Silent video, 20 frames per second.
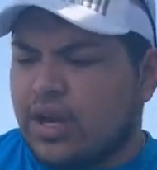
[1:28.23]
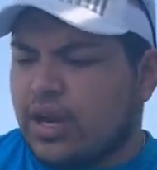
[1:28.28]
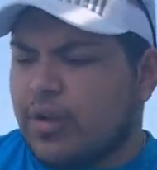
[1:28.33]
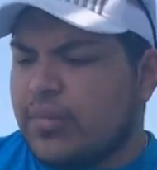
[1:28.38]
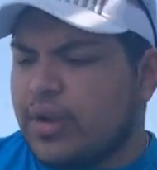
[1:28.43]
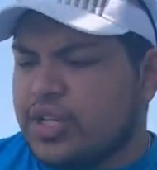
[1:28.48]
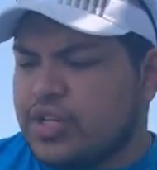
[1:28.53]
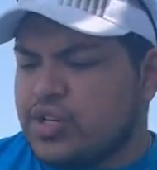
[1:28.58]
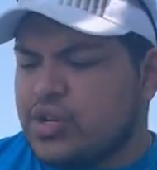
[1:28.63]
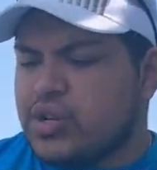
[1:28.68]

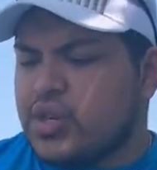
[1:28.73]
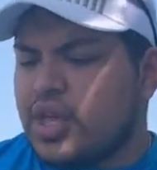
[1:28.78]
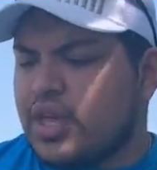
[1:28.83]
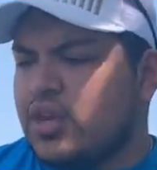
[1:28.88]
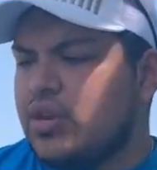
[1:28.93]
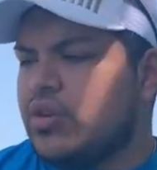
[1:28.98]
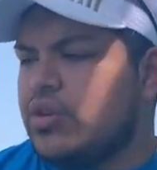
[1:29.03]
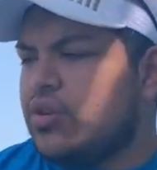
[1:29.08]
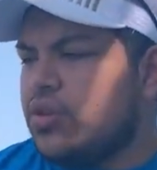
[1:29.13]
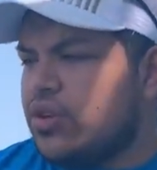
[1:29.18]
Make sure that
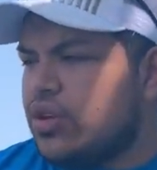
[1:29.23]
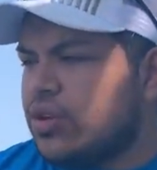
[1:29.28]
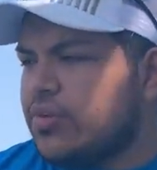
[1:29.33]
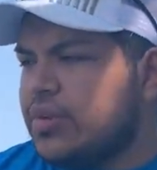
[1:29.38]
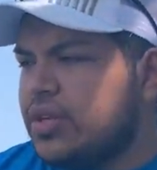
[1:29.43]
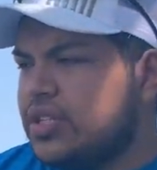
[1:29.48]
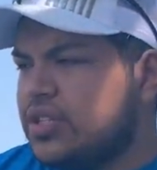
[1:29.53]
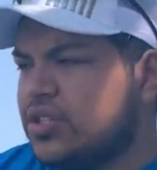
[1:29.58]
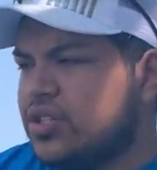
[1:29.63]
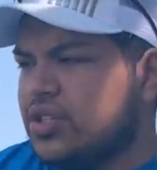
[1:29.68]
you do your
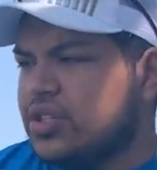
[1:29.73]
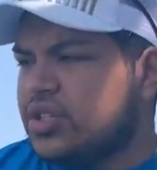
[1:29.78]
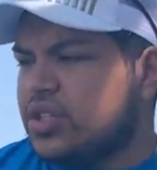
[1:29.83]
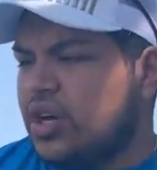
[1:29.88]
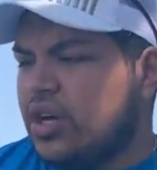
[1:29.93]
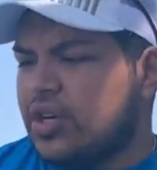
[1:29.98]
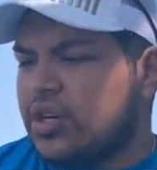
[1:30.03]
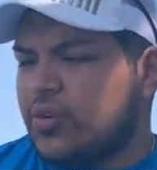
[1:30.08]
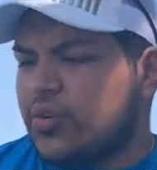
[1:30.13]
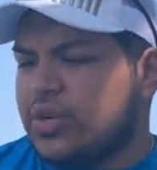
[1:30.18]
research
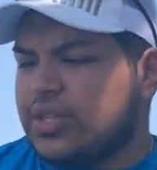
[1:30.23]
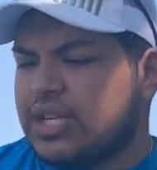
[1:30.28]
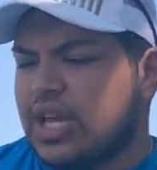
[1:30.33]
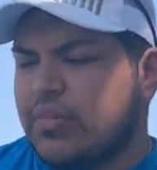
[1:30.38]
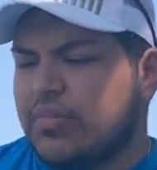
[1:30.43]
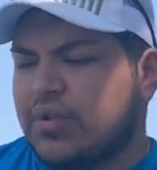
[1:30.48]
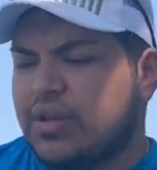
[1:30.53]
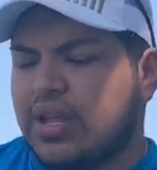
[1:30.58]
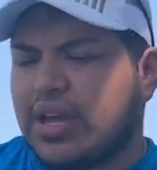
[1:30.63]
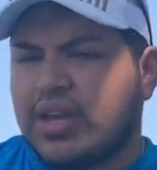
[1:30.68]
on what type
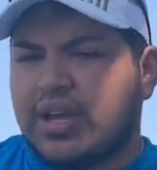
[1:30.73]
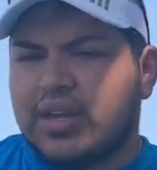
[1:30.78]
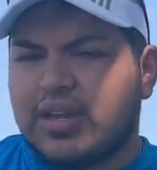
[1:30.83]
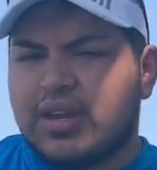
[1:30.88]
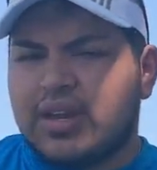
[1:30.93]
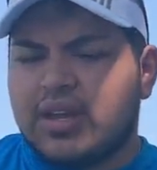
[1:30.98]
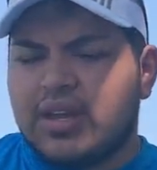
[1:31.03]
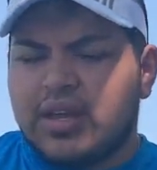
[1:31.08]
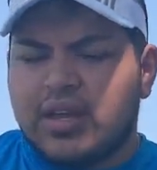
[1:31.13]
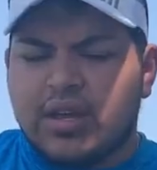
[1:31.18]
of line
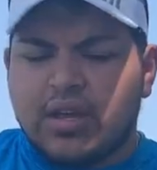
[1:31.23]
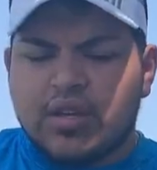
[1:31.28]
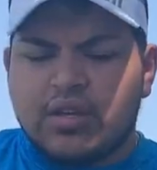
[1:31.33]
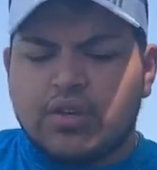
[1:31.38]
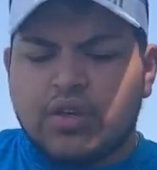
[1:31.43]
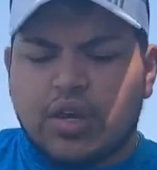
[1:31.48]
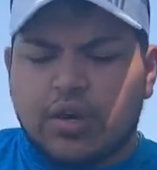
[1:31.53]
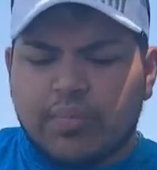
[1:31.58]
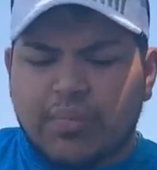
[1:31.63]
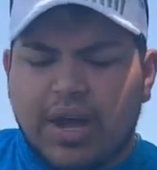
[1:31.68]

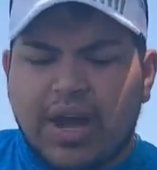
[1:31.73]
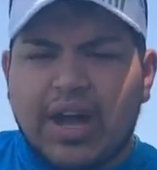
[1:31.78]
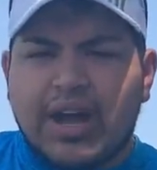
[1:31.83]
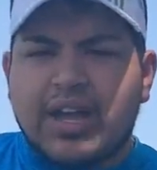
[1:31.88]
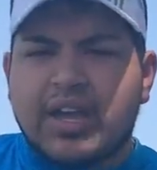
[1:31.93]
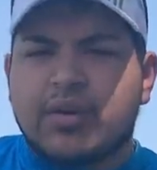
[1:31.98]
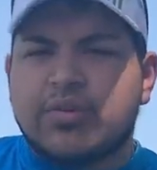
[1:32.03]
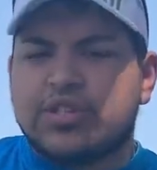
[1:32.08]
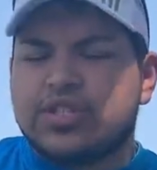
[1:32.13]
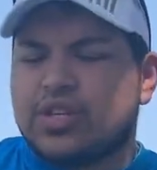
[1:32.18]
you're
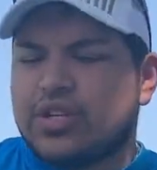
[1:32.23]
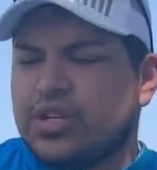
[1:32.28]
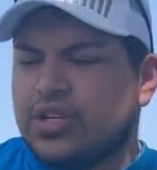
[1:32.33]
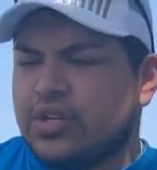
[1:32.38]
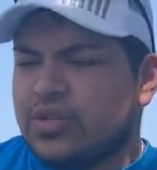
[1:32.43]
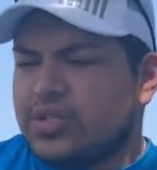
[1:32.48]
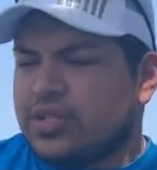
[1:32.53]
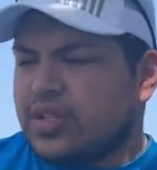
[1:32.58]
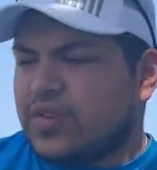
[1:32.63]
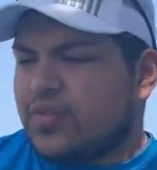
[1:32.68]
buying, what you're going to
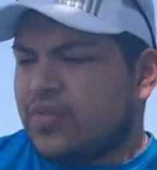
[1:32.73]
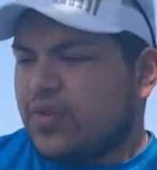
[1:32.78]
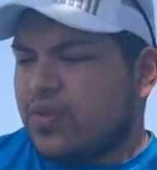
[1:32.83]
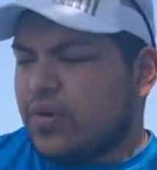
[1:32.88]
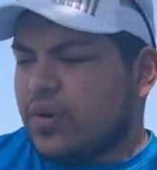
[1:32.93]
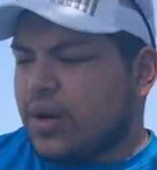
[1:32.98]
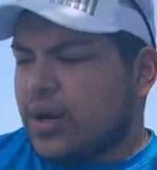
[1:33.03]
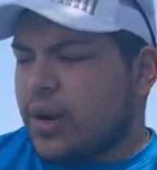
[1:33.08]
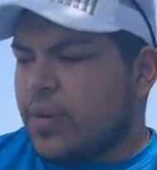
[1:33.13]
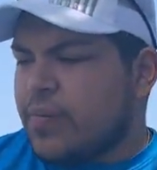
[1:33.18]
use it
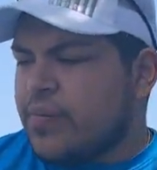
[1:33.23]
for.